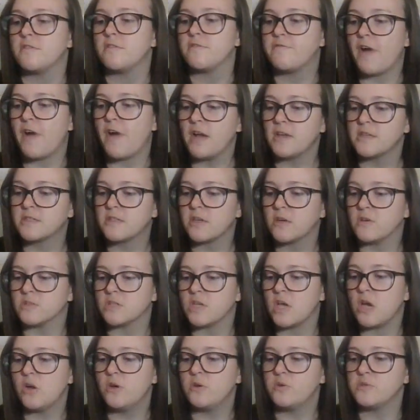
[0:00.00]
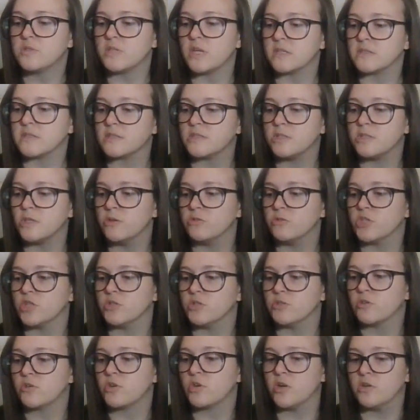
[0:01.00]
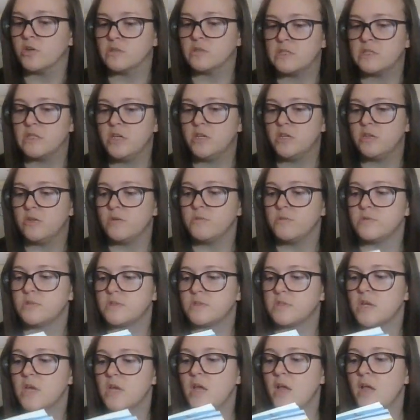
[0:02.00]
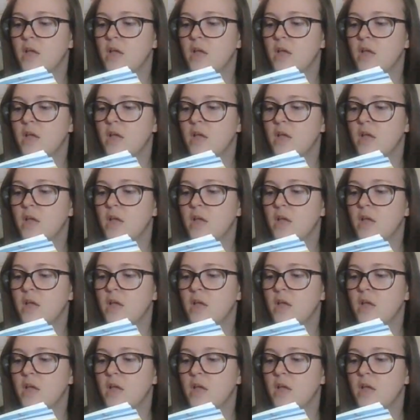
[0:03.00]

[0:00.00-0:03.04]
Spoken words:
Fox sews hose on Slow Joe Crow's nose.